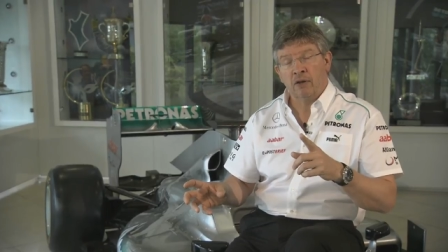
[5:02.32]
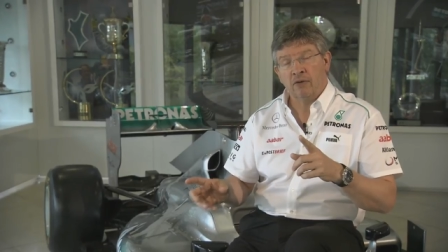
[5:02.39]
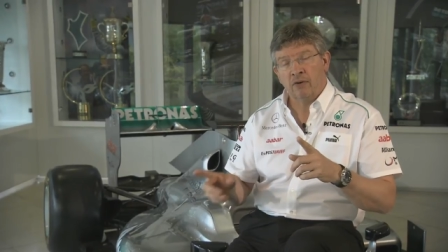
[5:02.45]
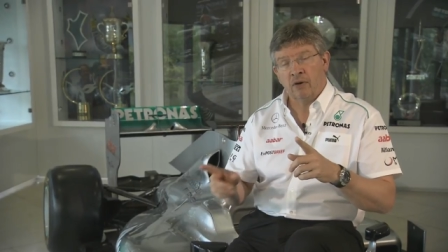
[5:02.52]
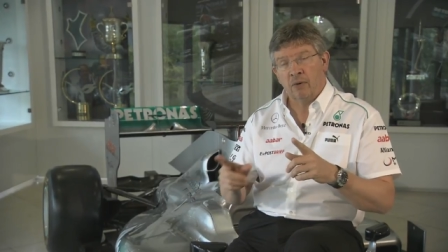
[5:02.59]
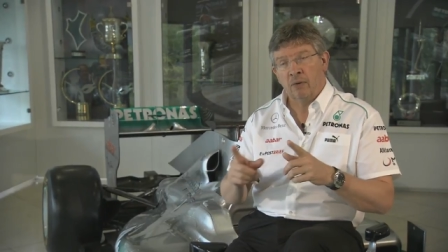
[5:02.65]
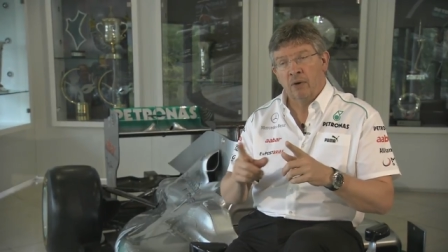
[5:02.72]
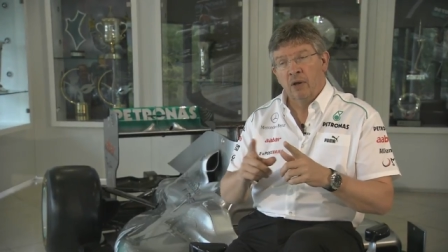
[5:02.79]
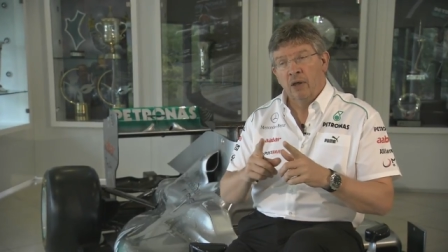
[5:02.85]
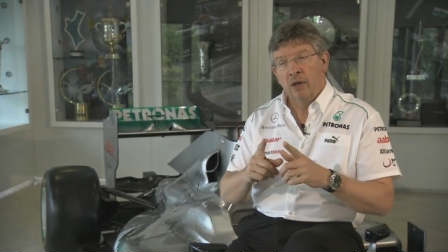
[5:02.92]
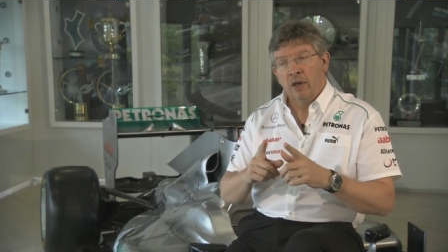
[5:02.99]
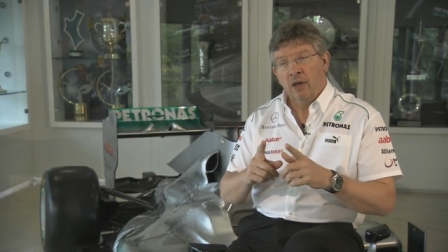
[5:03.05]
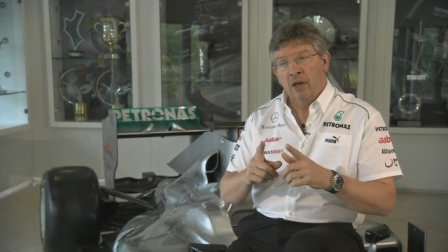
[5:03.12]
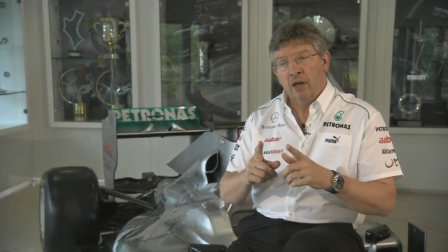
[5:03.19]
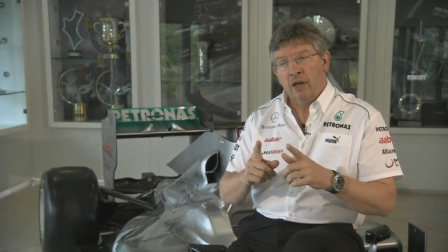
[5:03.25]
so
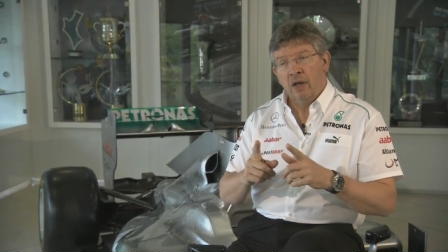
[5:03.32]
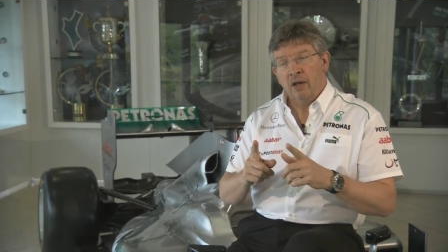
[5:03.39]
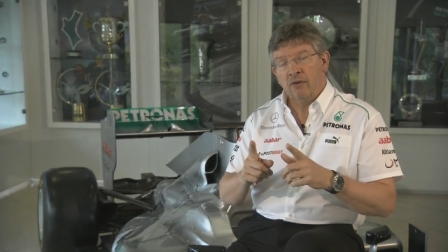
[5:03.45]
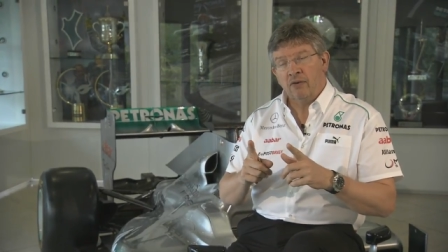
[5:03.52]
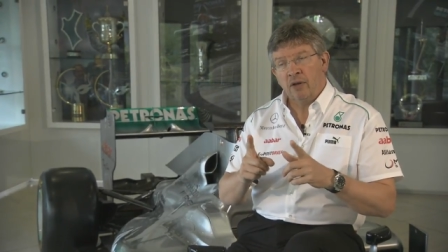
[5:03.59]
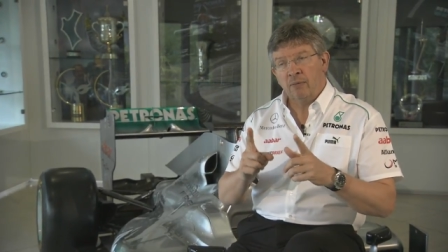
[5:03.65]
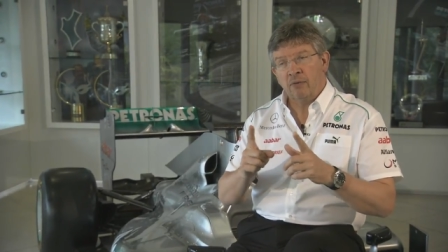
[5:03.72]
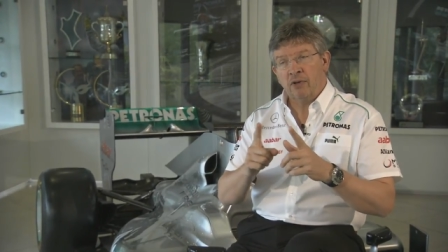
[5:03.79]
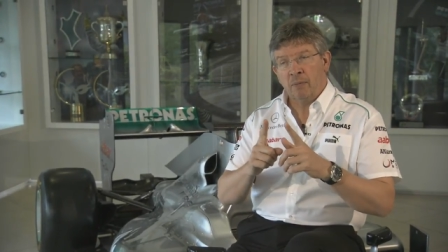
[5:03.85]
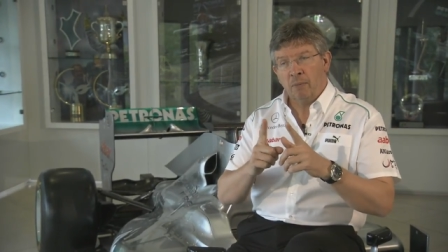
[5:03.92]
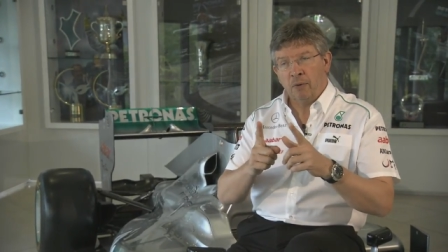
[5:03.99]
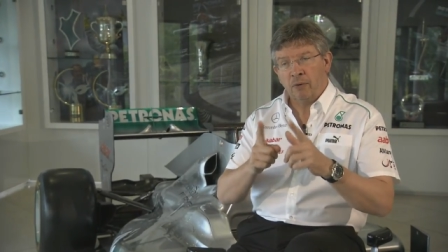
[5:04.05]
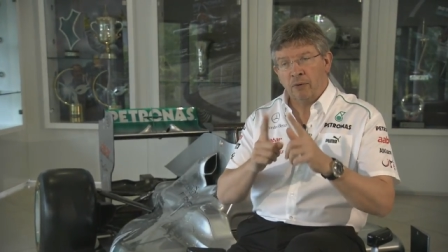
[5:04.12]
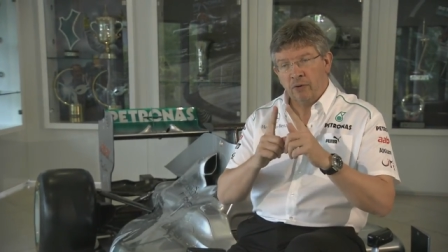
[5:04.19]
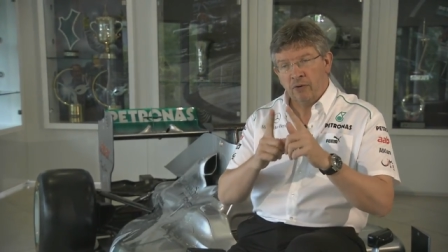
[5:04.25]
it seems
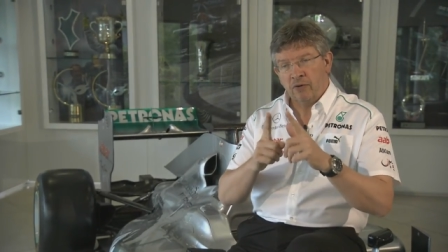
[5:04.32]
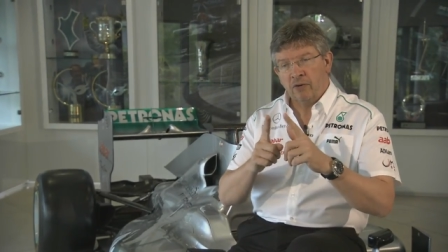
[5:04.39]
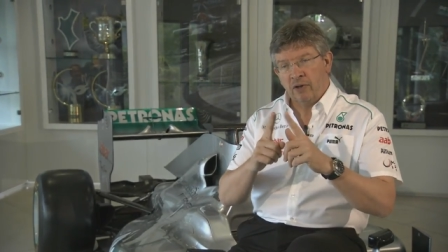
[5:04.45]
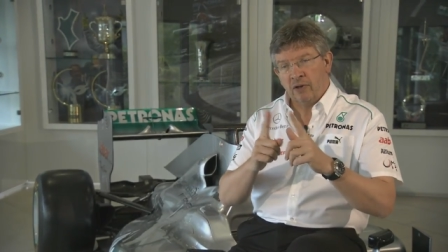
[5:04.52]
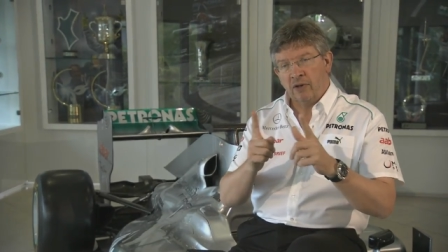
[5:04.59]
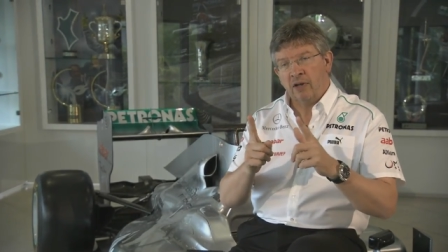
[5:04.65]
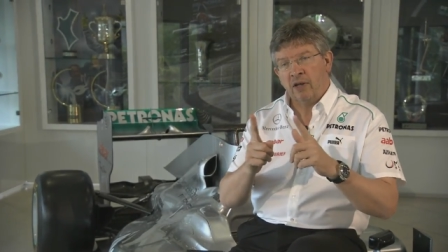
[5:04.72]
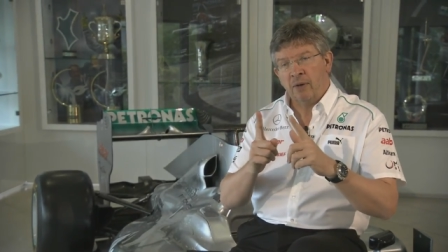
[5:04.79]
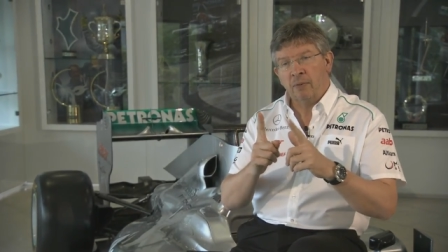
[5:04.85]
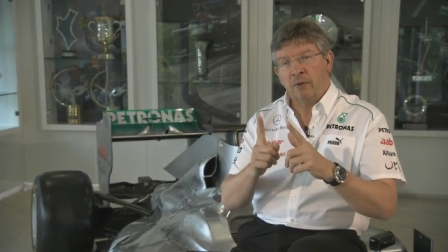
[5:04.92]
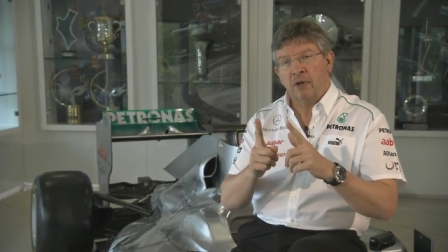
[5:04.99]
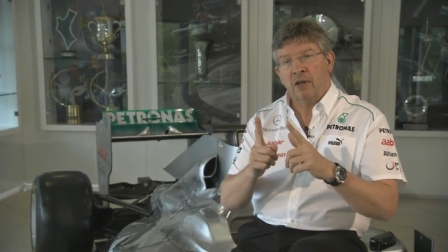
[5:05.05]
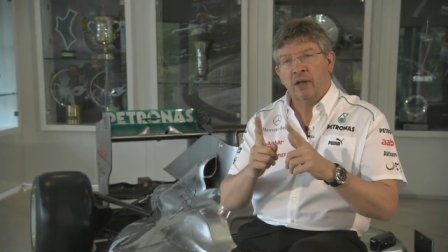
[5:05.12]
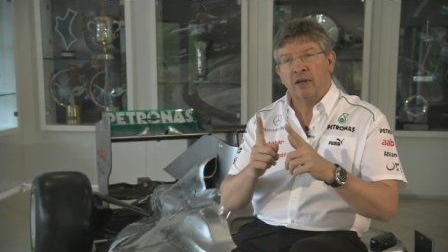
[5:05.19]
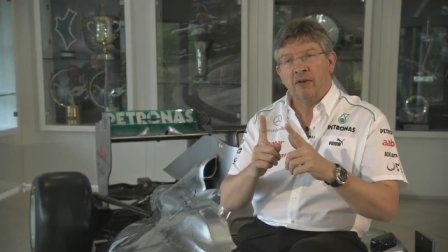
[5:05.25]
simple you just need to keep it
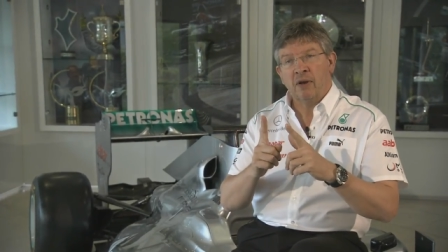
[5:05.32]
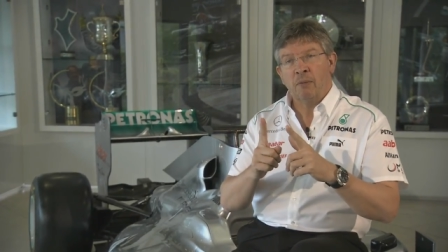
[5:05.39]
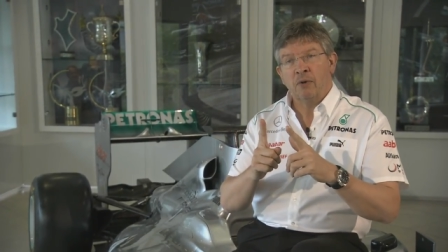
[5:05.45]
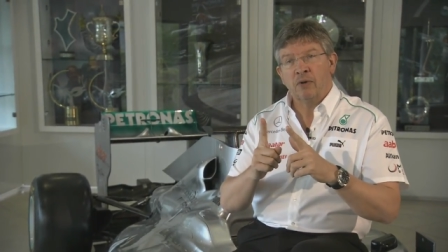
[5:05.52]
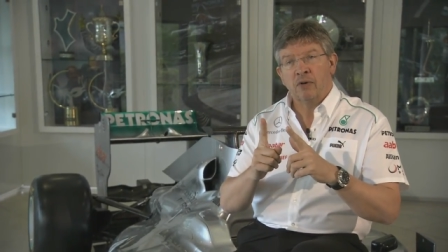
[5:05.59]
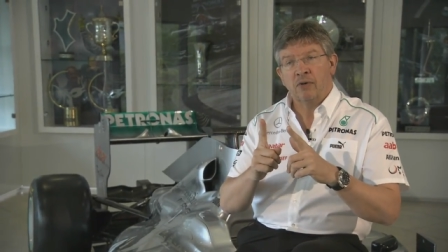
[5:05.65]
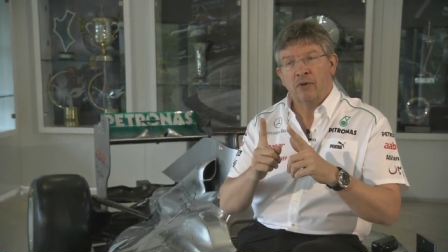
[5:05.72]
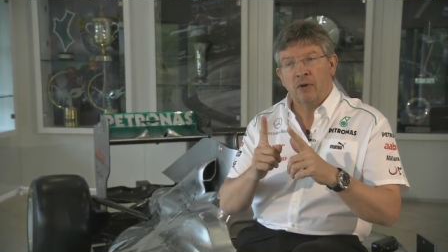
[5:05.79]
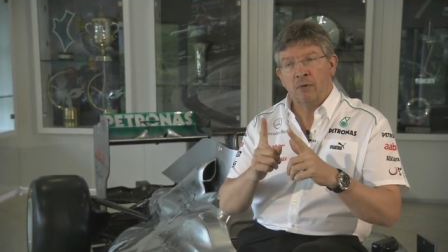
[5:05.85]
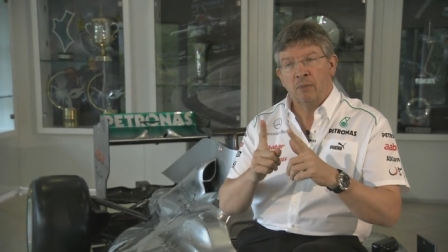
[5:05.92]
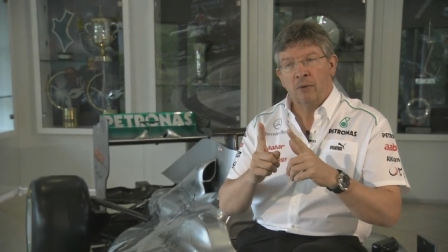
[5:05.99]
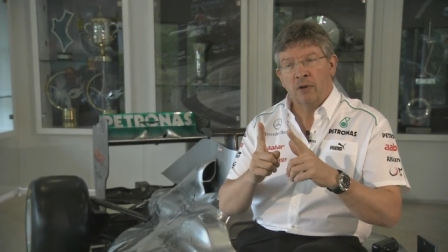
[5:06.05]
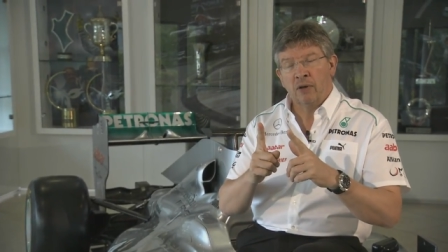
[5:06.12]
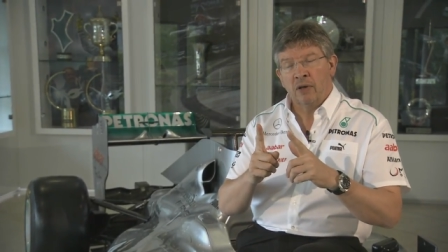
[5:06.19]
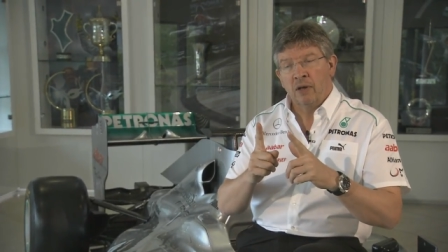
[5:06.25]
in that temperature zone
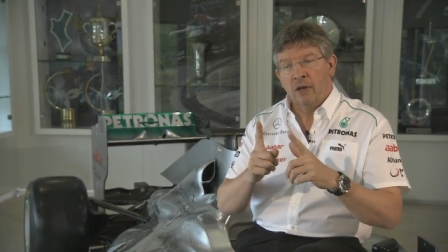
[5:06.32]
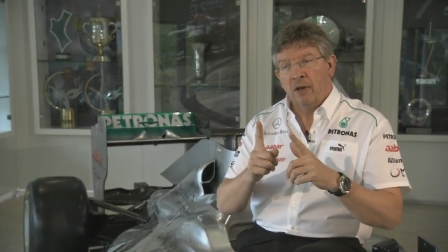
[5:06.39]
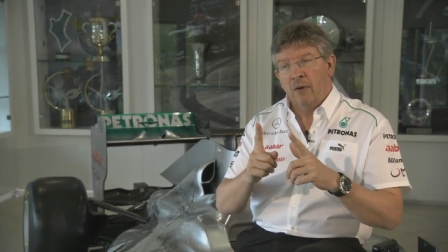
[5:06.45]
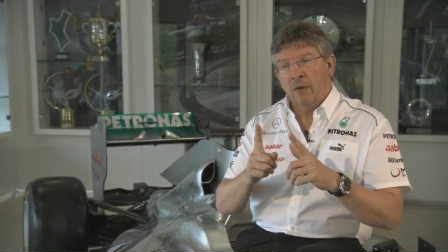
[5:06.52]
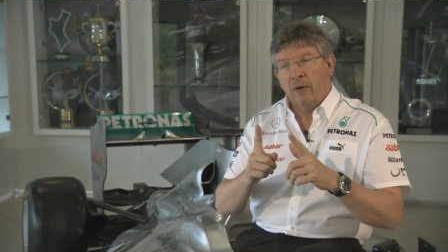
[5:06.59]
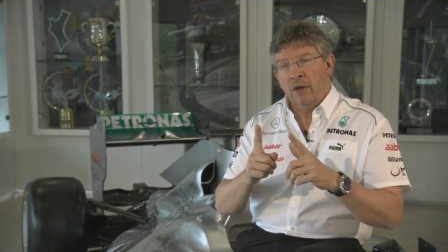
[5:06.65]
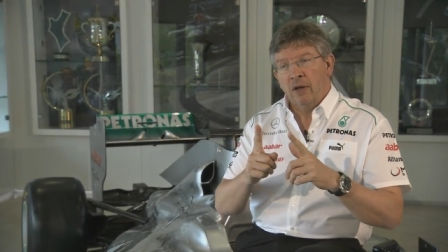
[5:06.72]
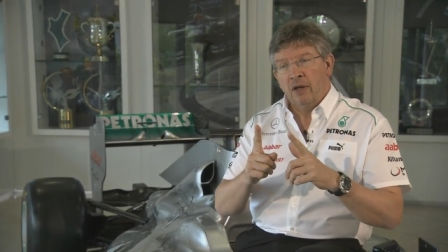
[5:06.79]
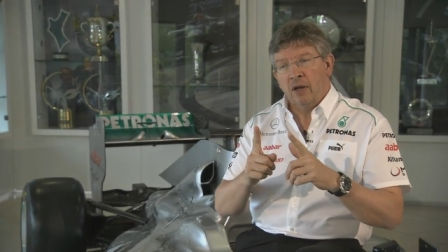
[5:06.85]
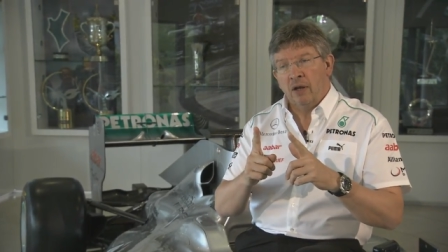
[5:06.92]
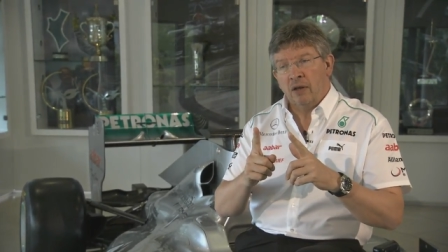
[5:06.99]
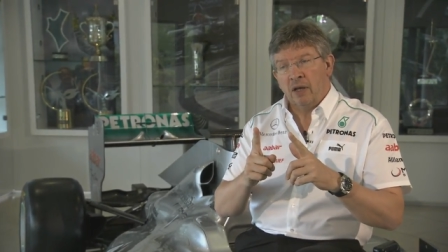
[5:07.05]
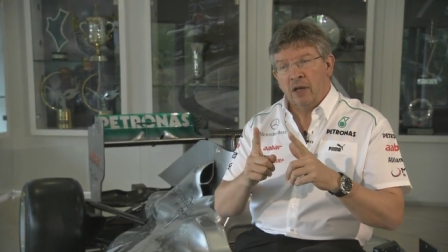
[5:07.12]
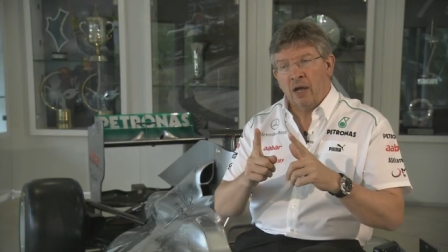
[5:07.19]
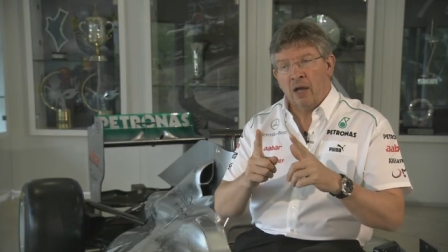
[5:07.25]
but you know
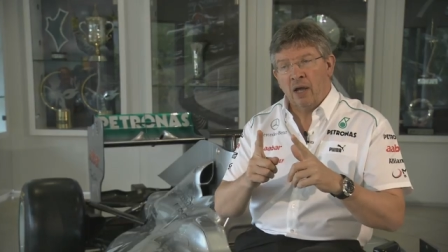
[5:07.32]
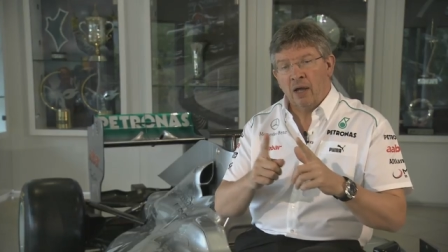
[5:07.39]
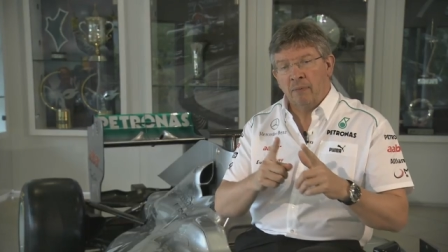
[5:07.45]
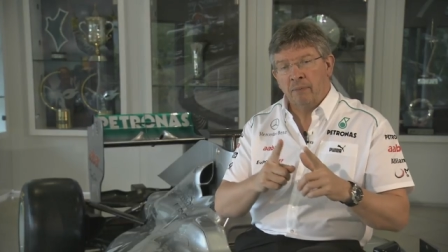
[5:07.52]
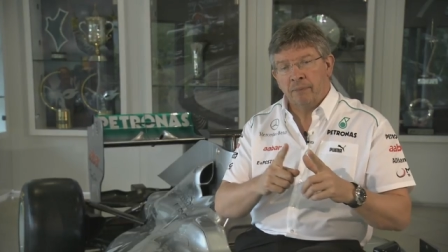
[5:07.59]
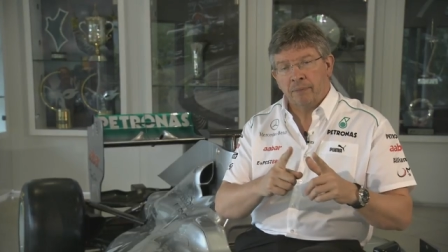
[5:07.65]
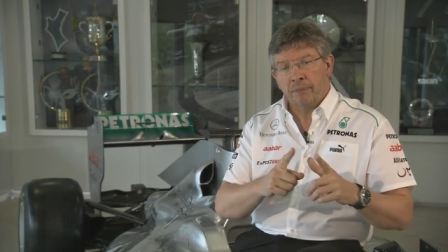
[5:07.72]
the car